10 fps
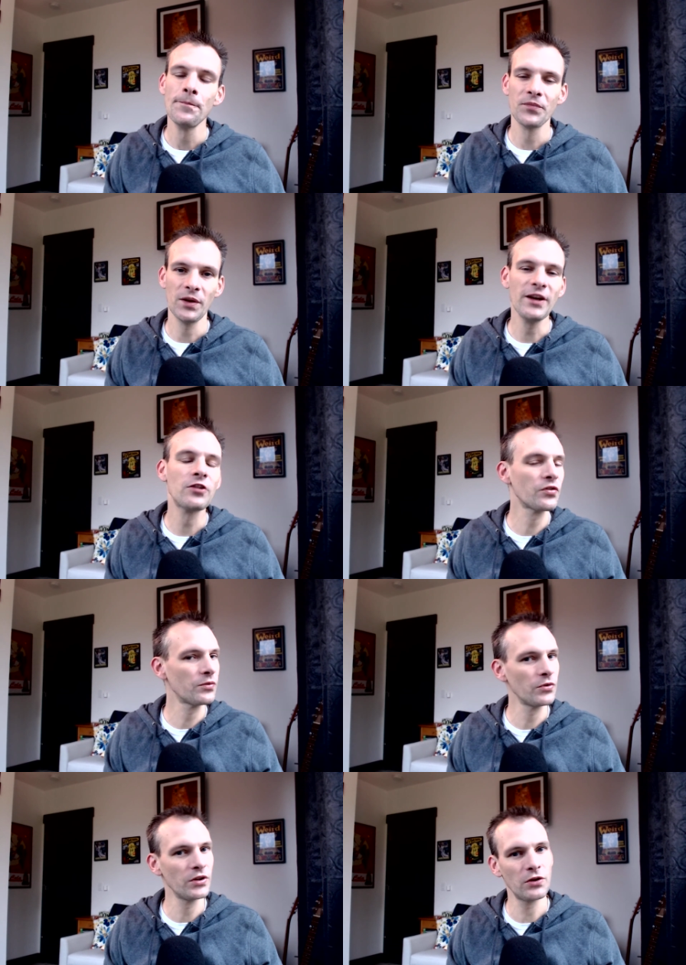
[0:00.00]
it makes for some
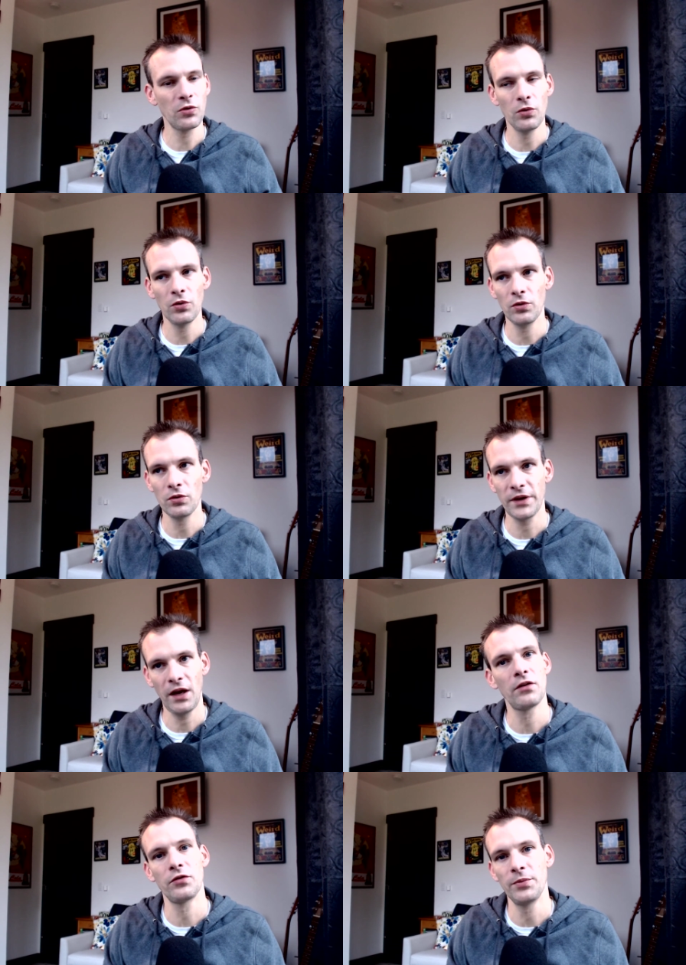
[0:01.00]
really cool
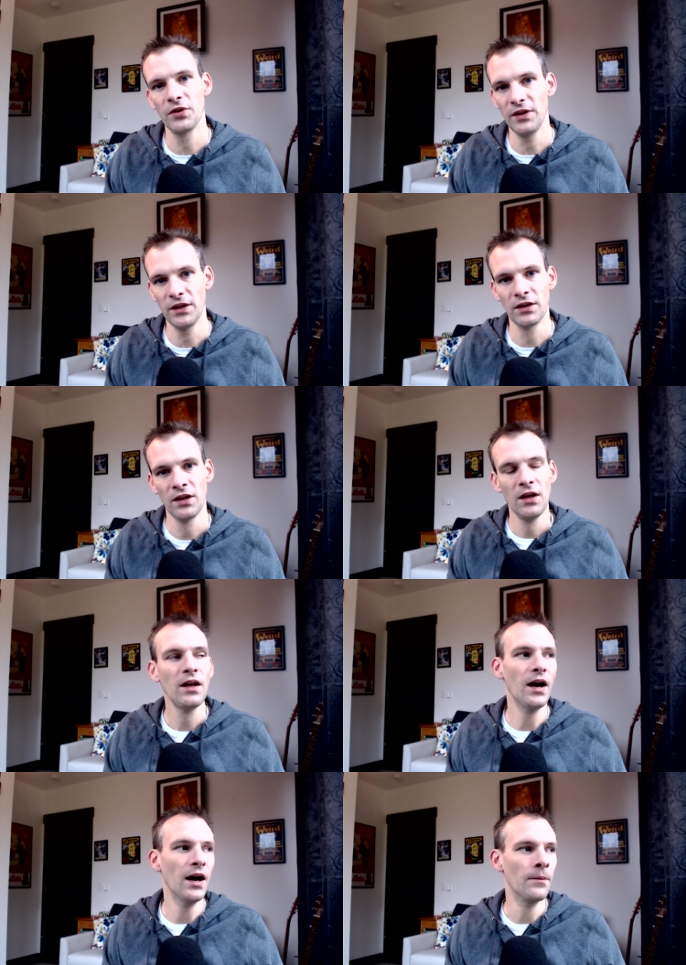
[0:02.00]
character building.
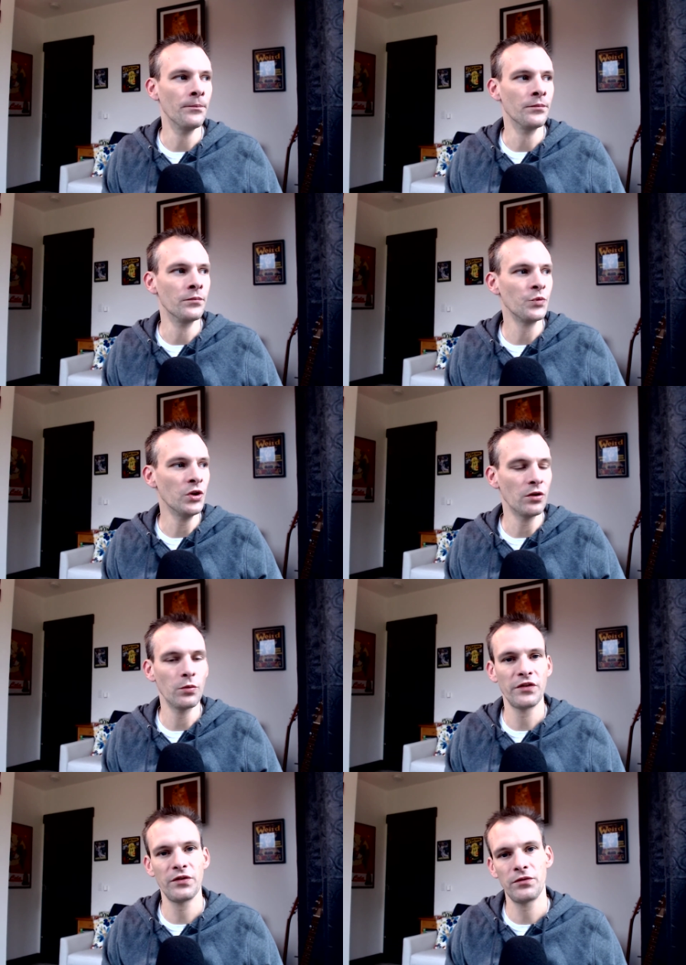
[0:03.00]
Um, you know,
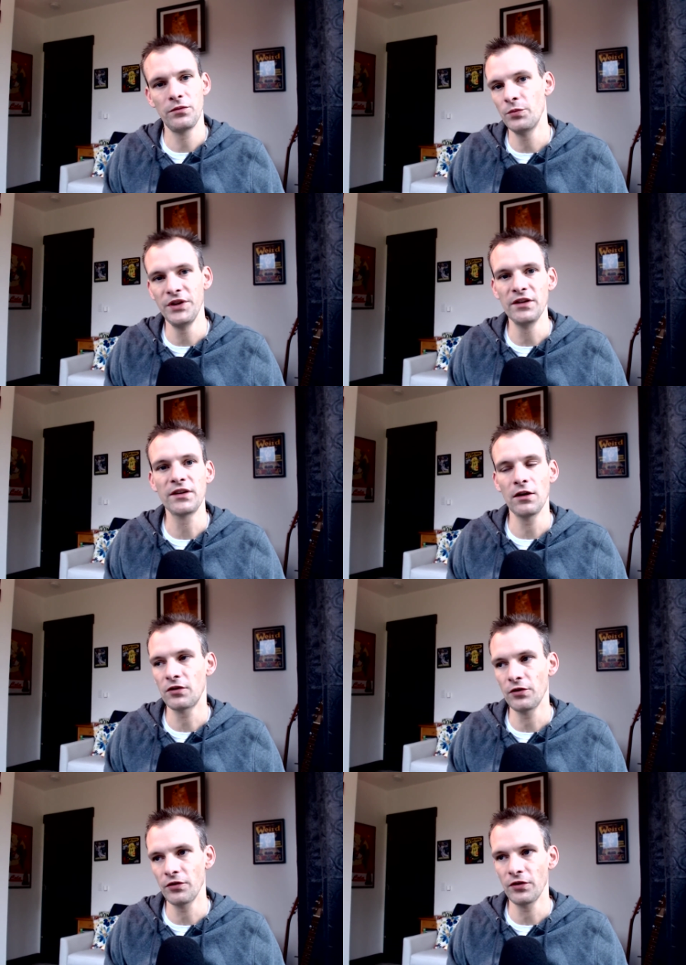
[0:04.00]
once when these
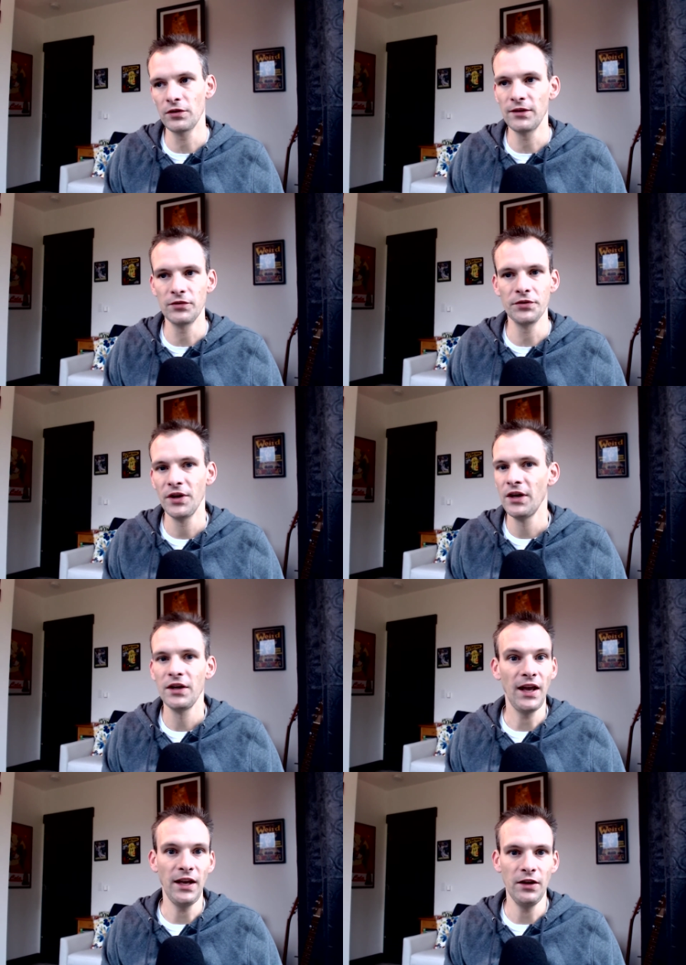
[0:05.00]
characters are level
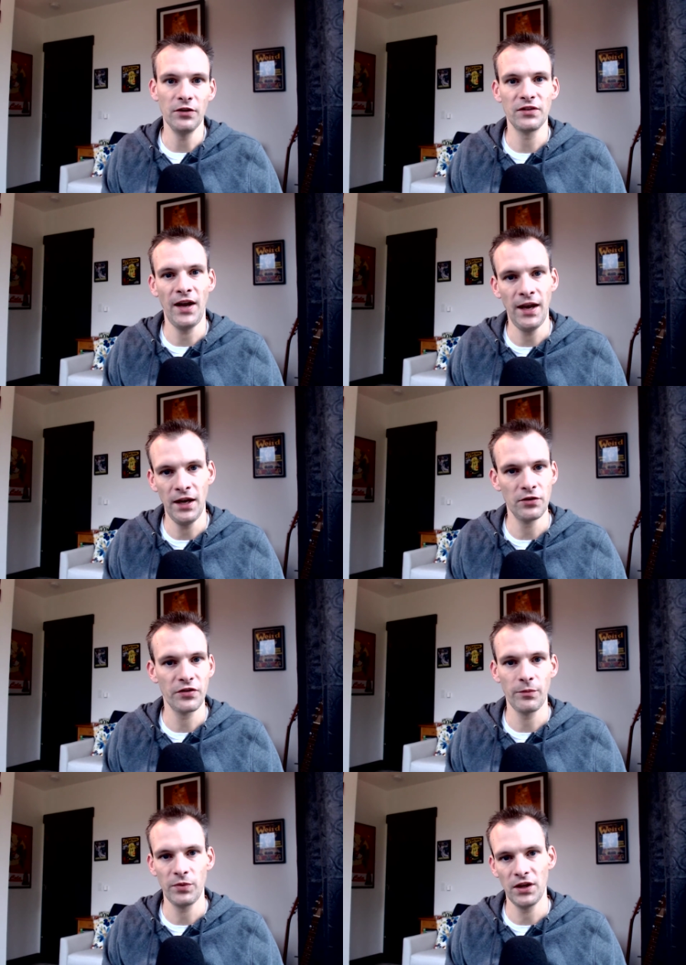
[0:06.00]
eight or ten or
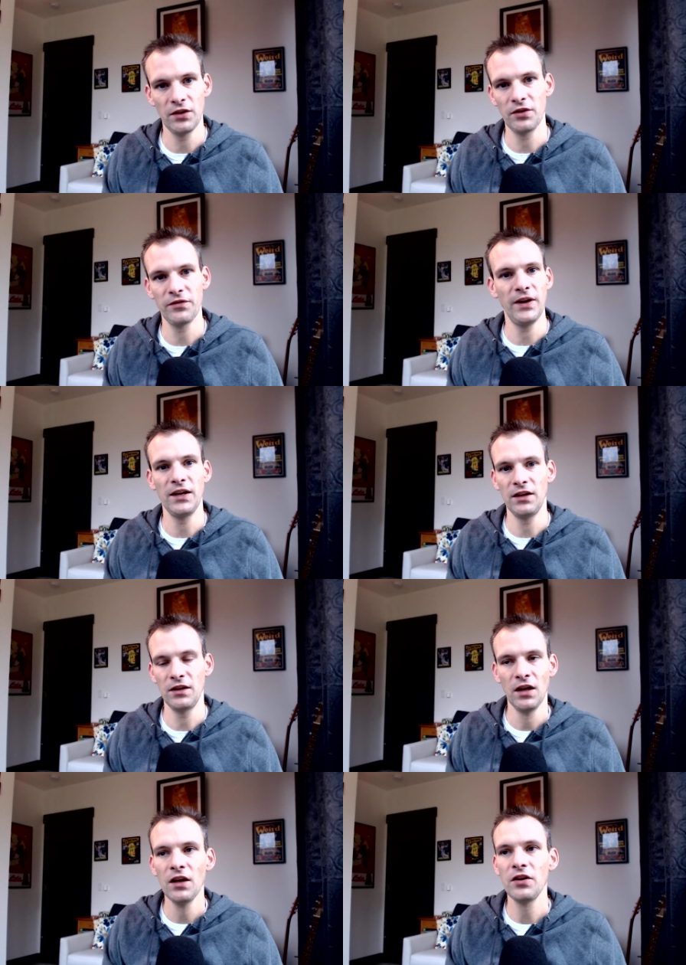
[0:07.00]
something, and they're
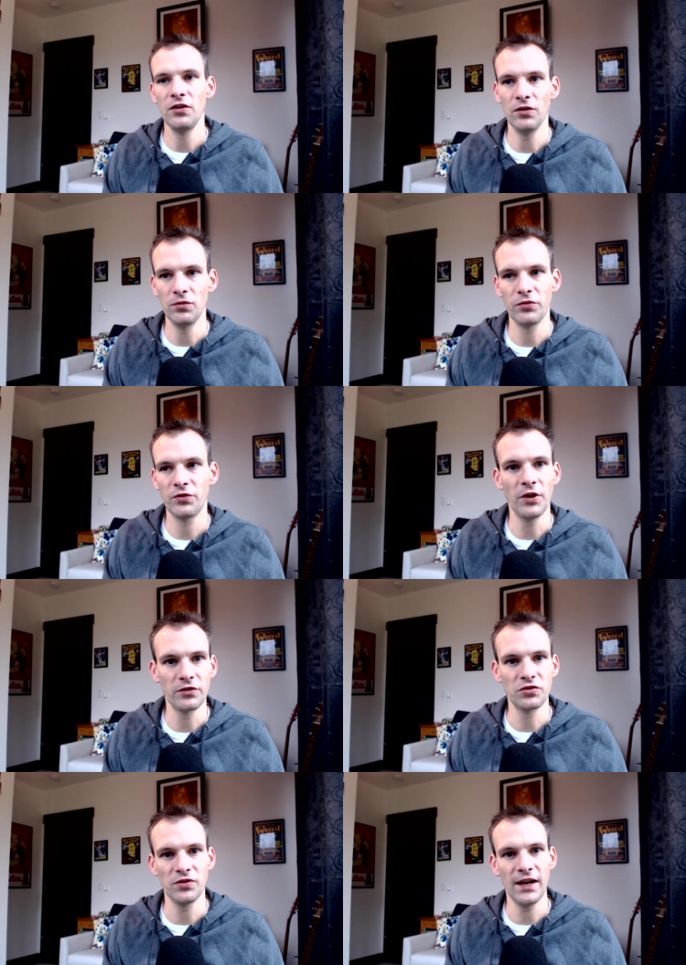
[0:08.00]
fighting you know smaller
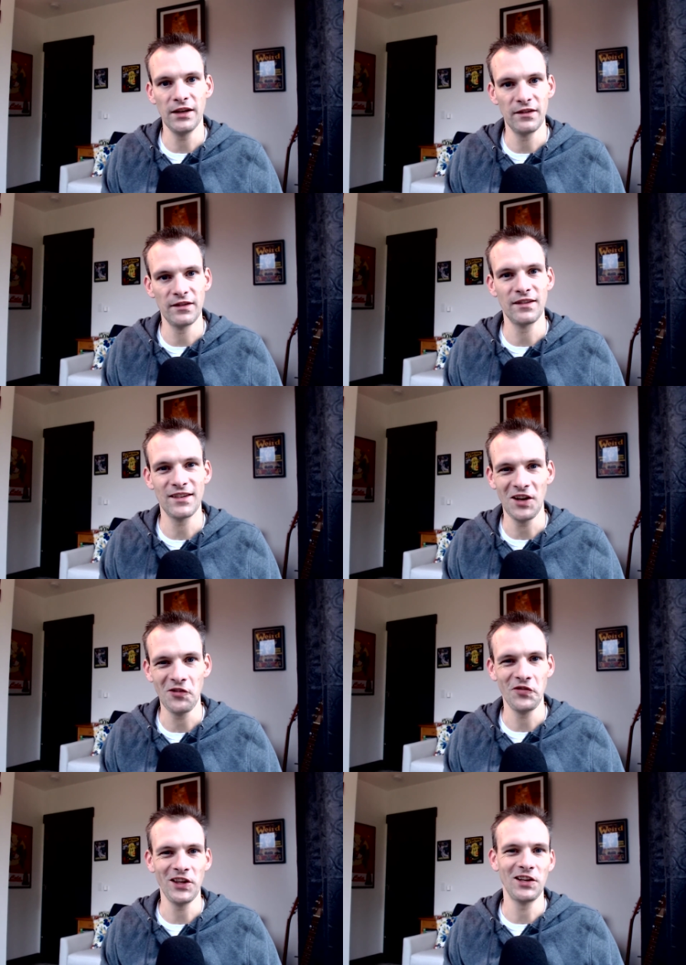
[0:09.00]
dragons and stuff,
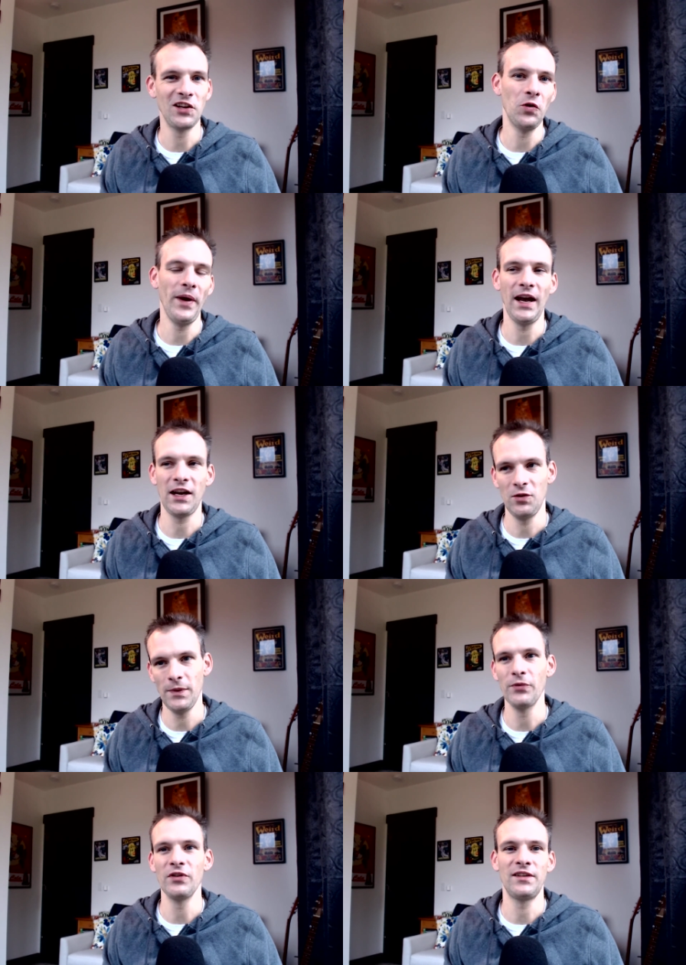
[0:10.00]
they can go back and
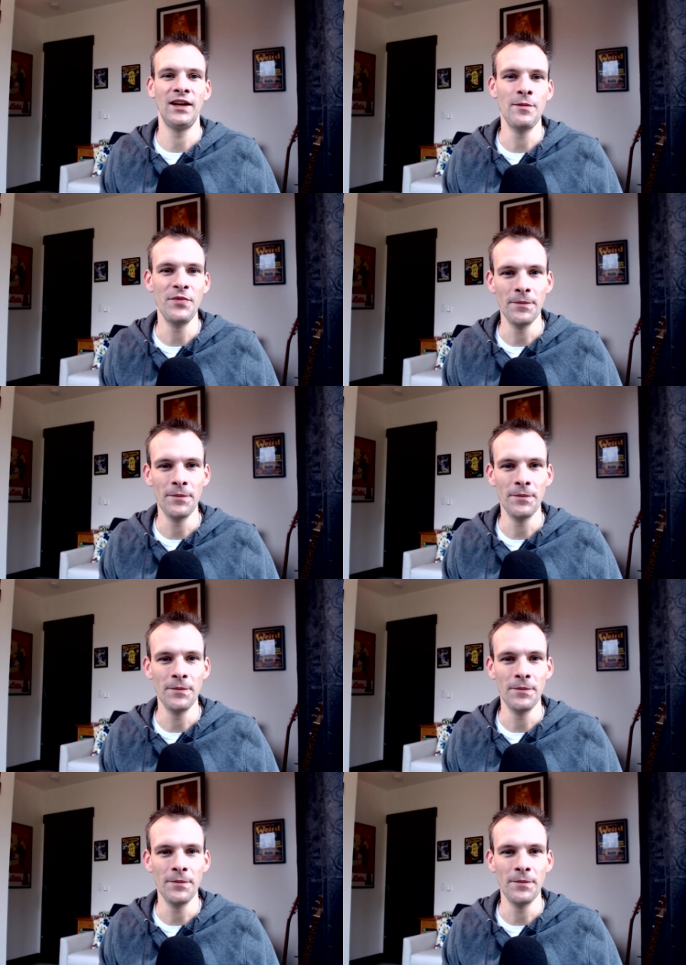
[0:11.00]
remember the time that